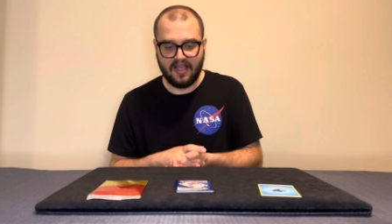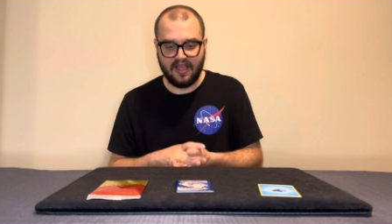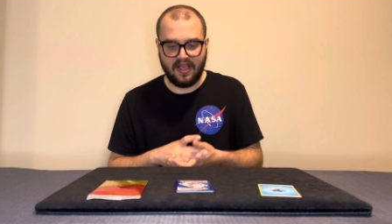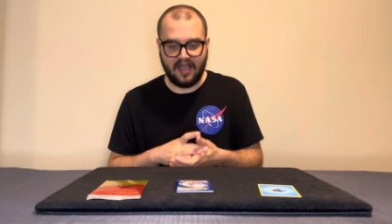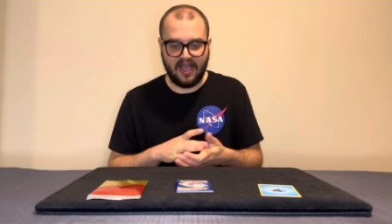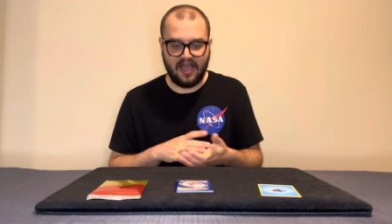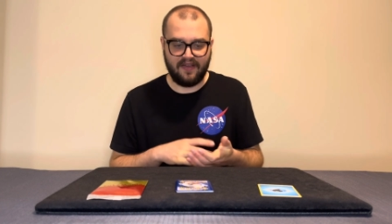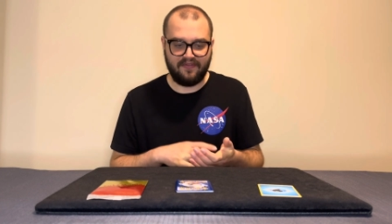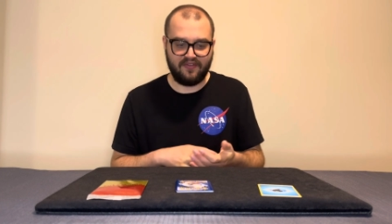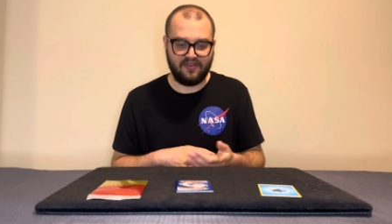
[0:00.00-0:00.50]

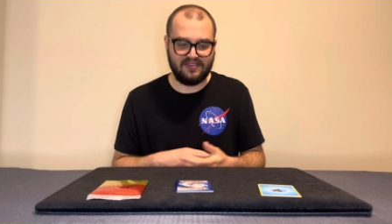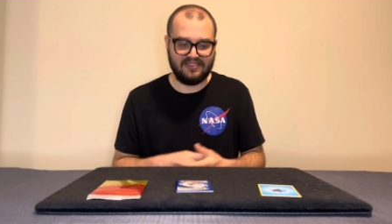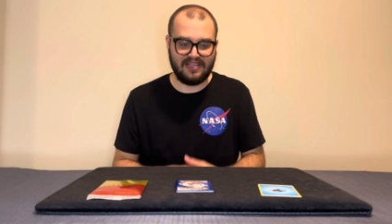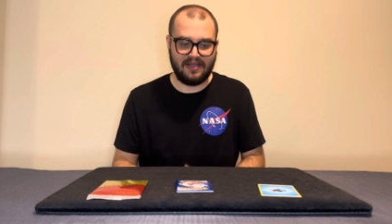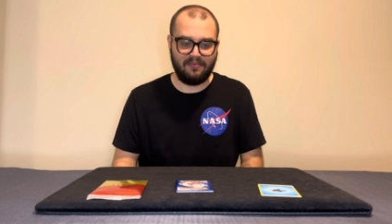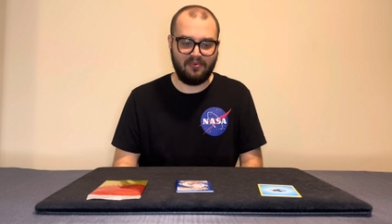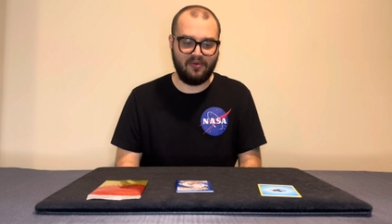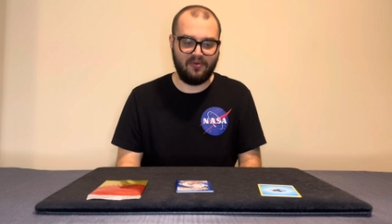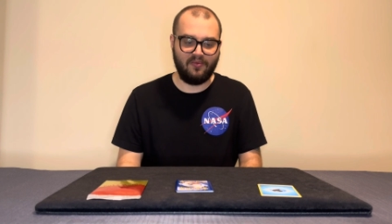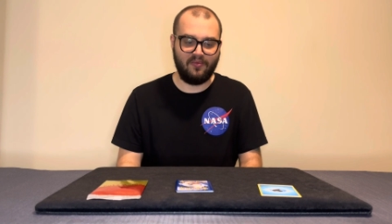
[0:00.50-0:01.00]
Uh, for
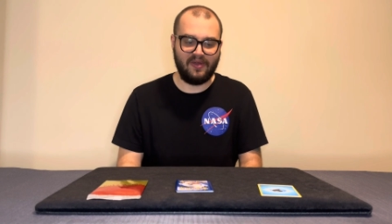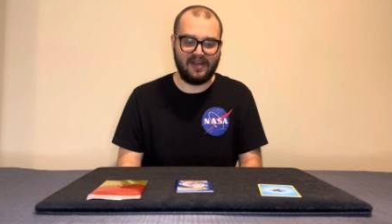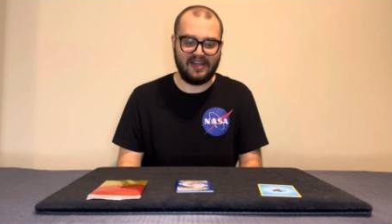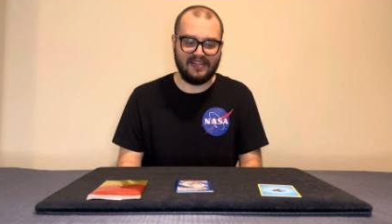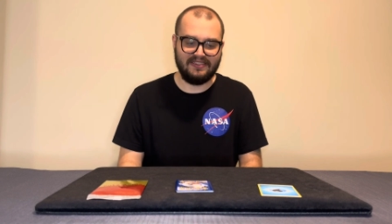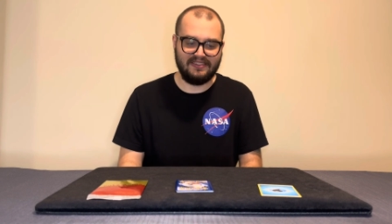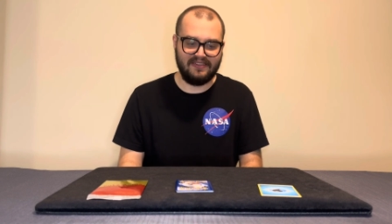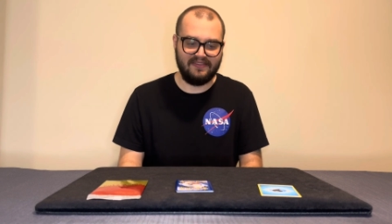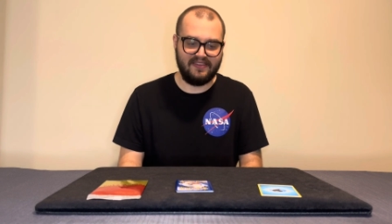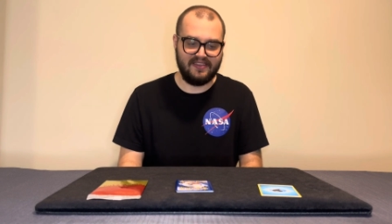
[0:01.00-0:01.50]
example, when I
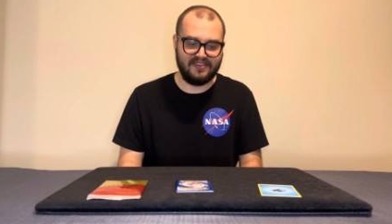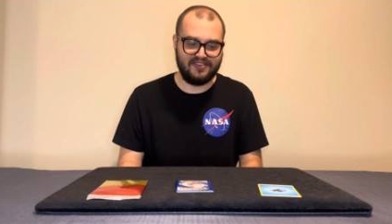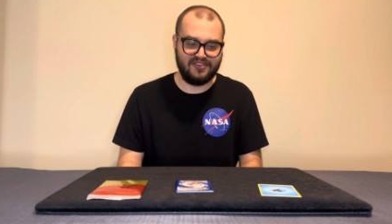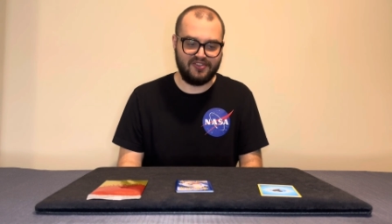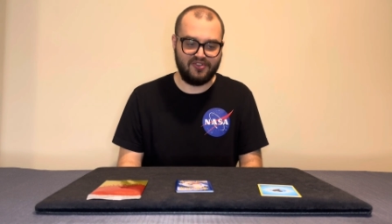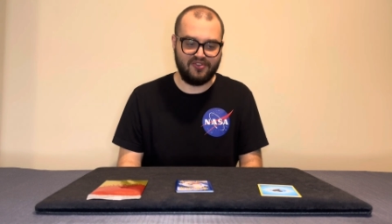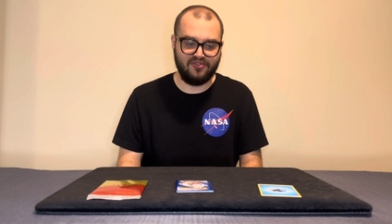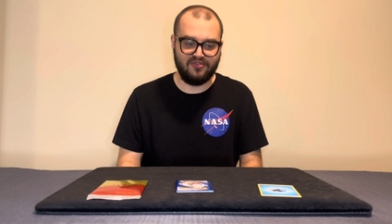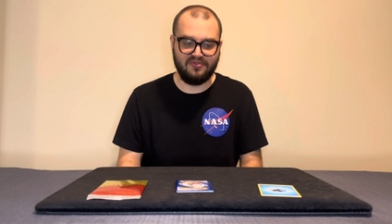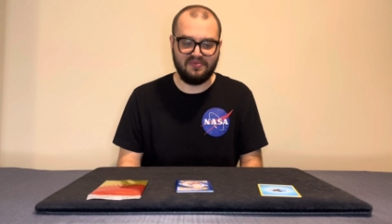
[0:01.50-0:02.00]
did this
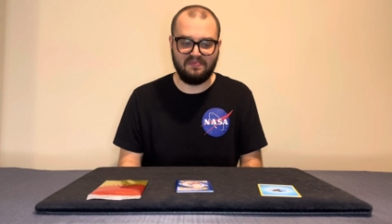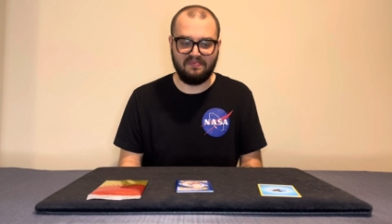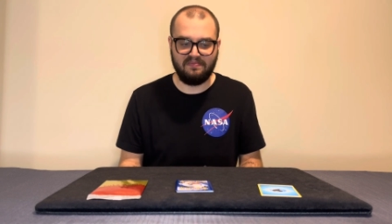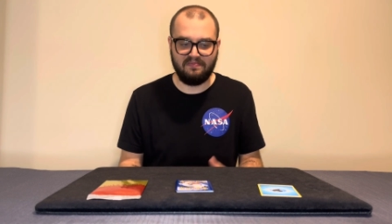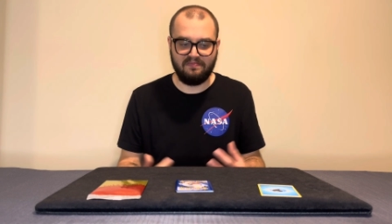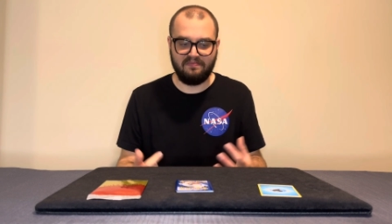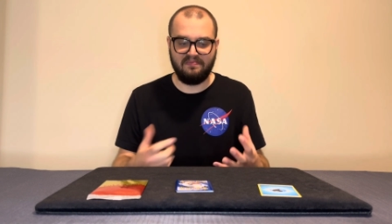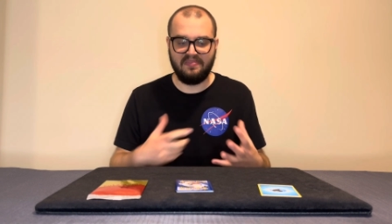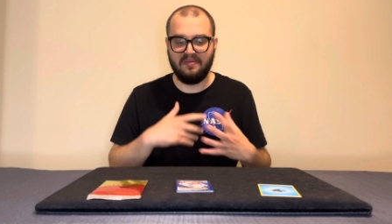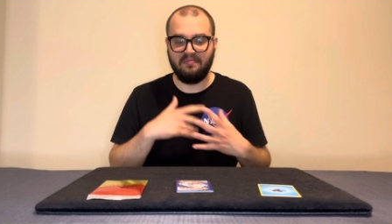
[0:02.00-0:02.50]
to
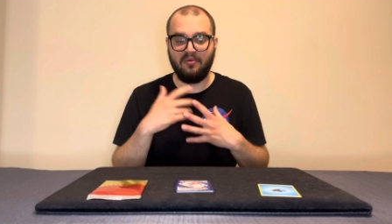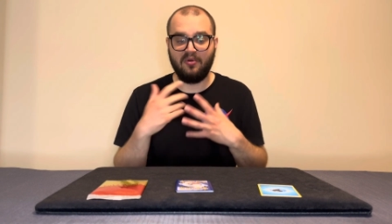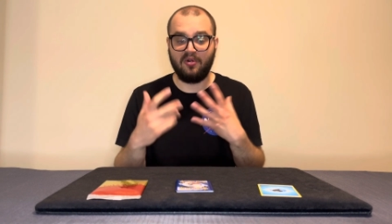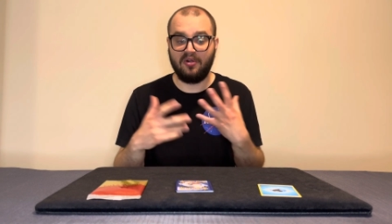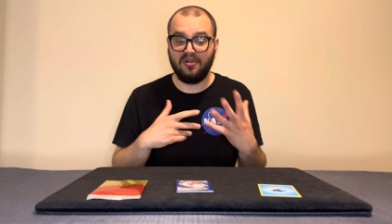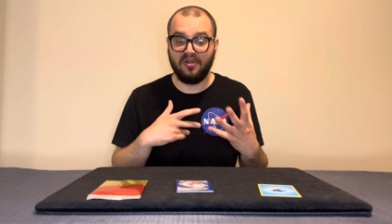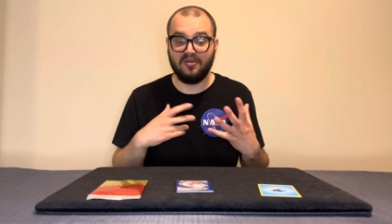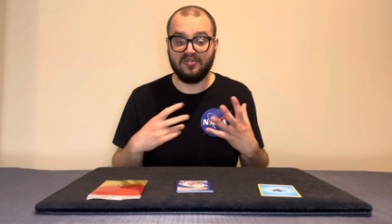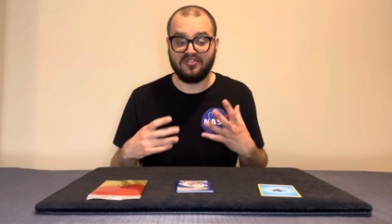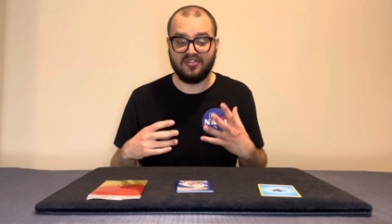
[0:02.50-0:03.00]
people
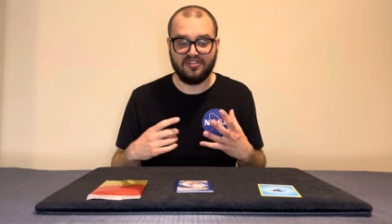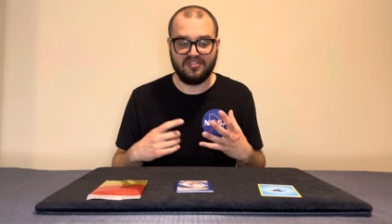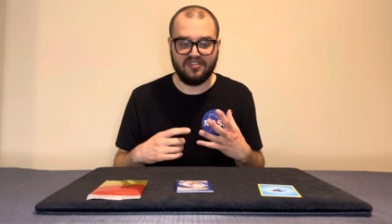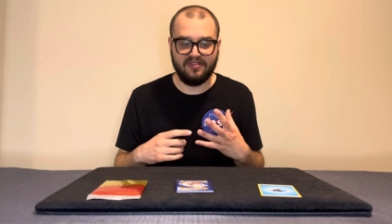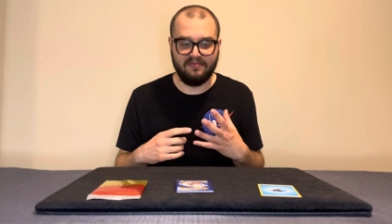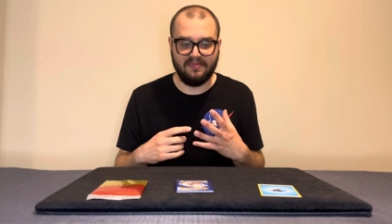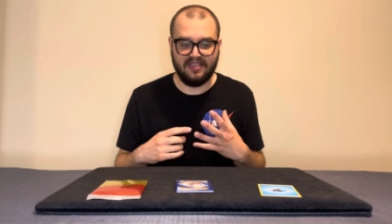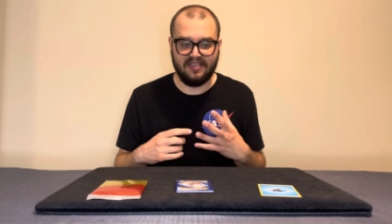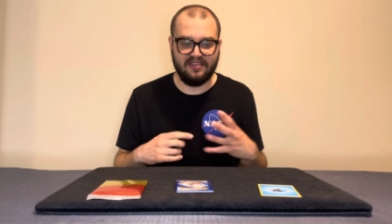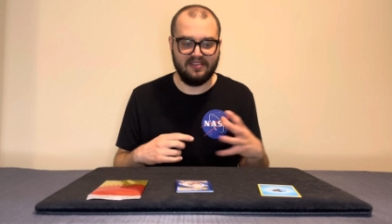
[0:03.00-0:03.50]
closer to
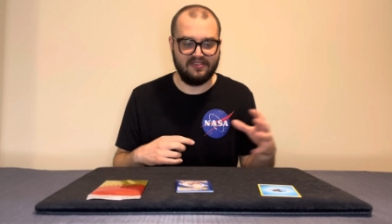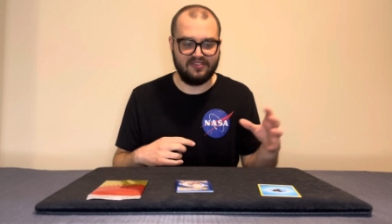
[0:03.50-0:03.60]
me,